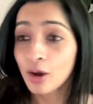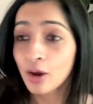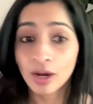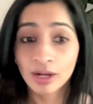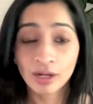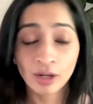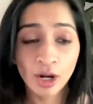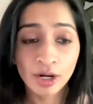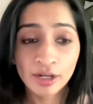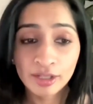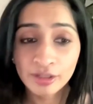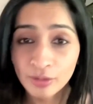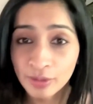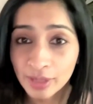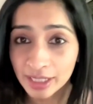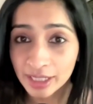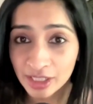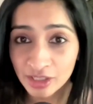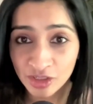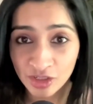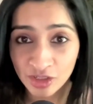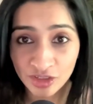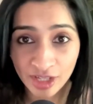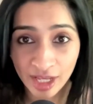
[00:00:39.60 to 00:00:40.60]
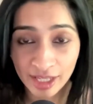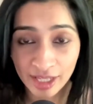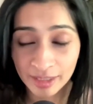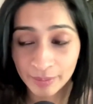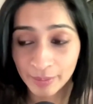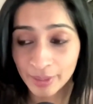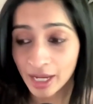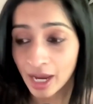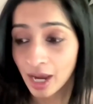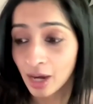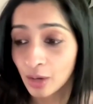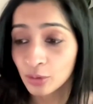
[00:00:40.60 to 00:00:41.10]
a lot of yoga teachers ask
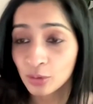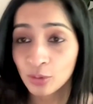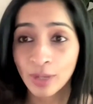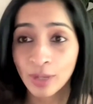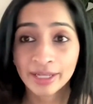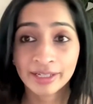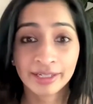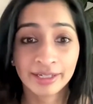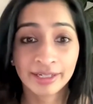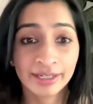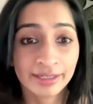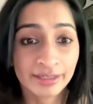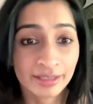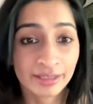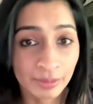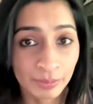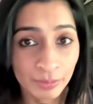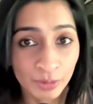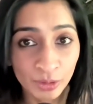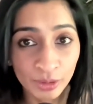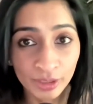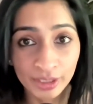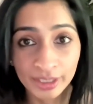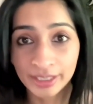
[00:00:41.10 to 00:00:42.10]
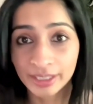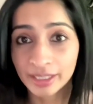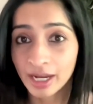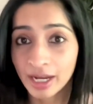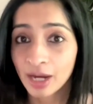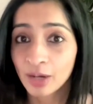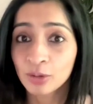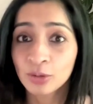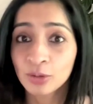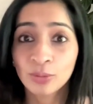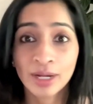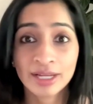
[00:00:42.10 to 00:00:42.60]
me, how do I create community?
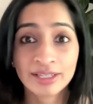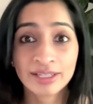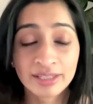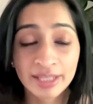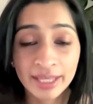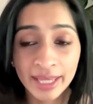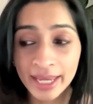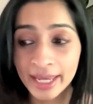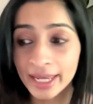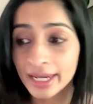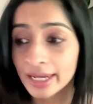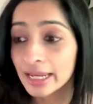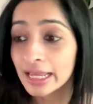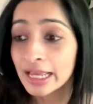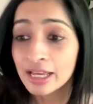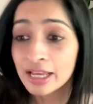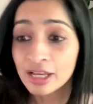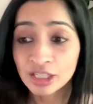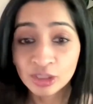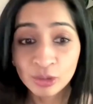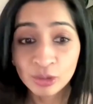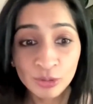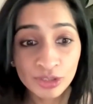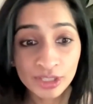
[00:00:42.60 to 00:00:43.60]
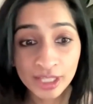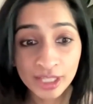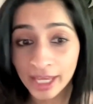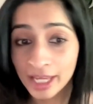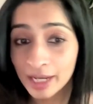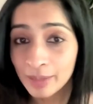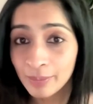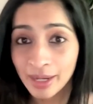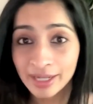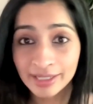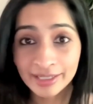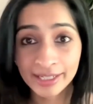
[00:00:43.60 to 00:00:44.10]
How do I scale? You
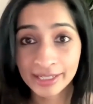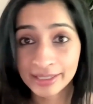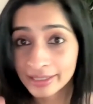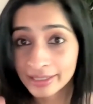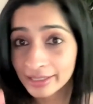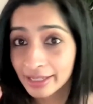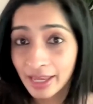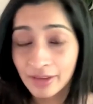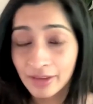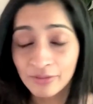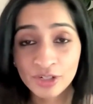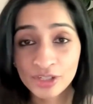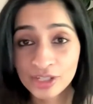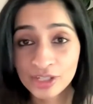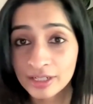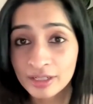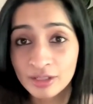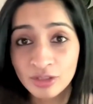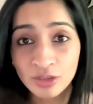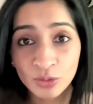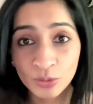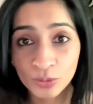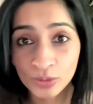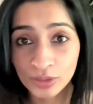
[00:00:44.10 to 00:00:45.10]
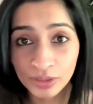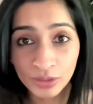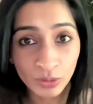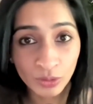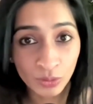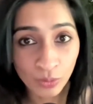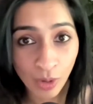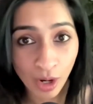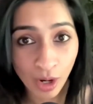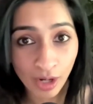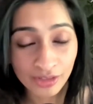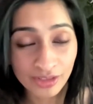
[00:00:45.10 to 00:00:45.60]
scale by taking every single student
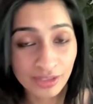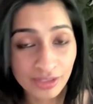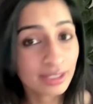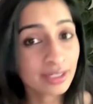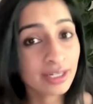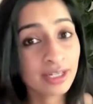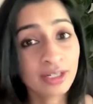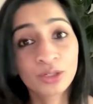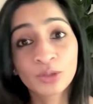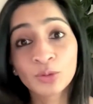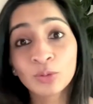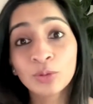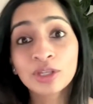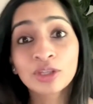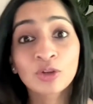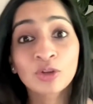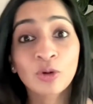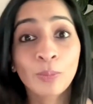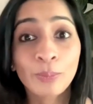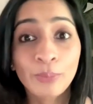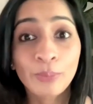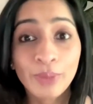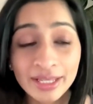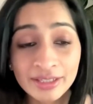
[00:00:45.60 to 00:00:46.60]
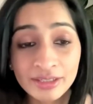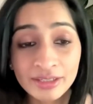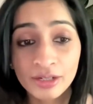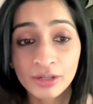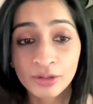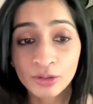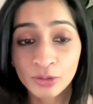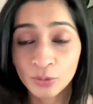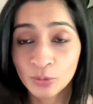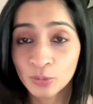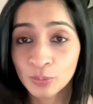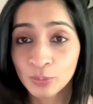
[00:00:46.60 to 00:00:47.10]
who walks in and doing your best
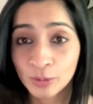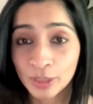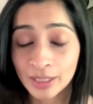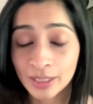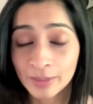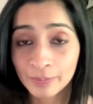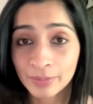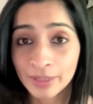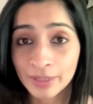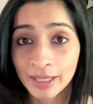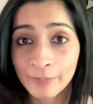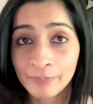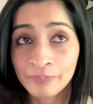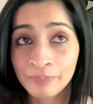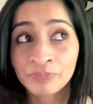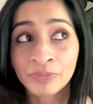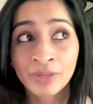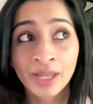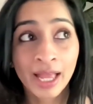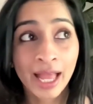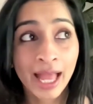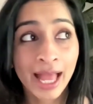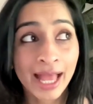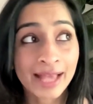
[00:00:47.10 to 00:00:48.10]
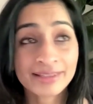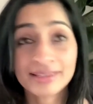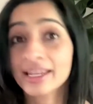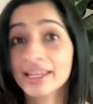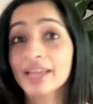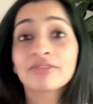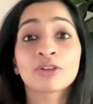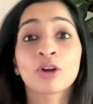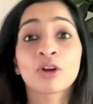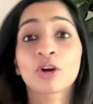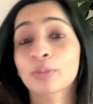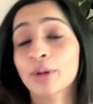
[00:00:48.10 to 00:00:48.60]
to keep them as
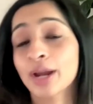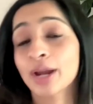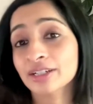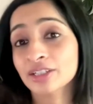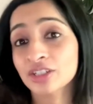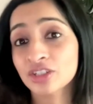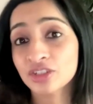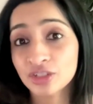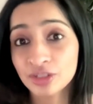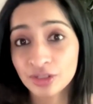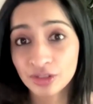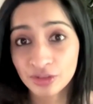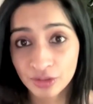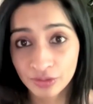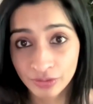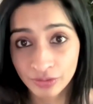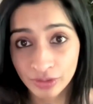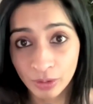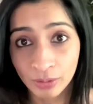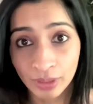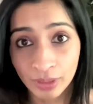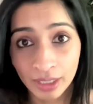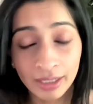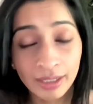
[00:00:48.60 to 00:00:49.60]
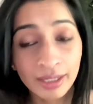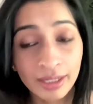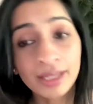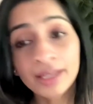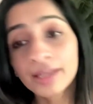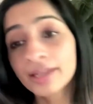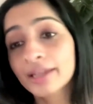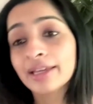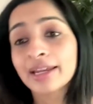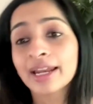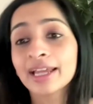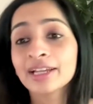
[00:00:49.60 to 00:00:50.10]
lifelong practitioners of yoga,
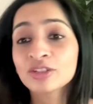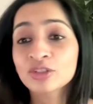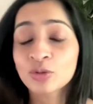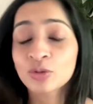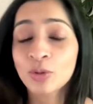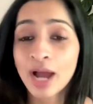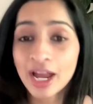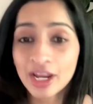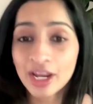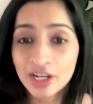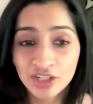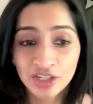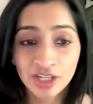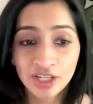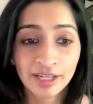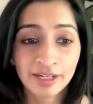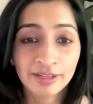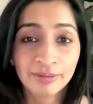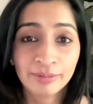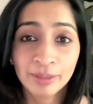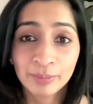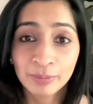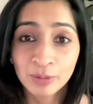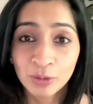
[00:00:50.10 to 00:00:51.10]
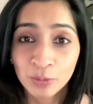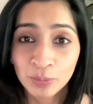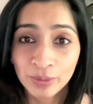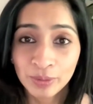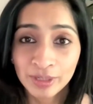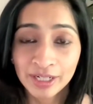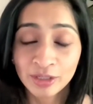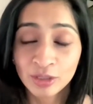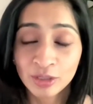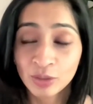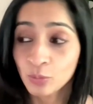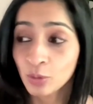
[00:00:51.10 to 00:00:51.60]
right? So I shared the
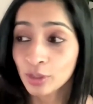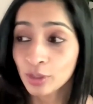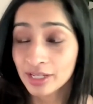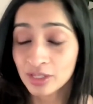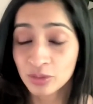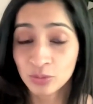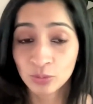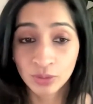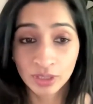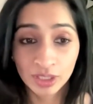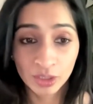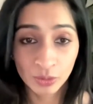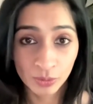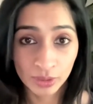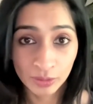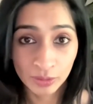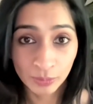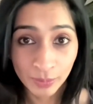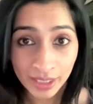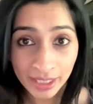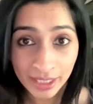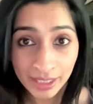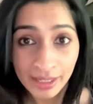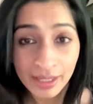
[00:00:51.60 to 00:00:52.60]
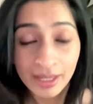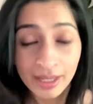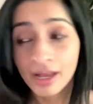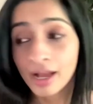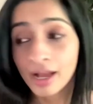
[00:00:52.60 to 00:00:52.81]
blueprint of what has worked with me.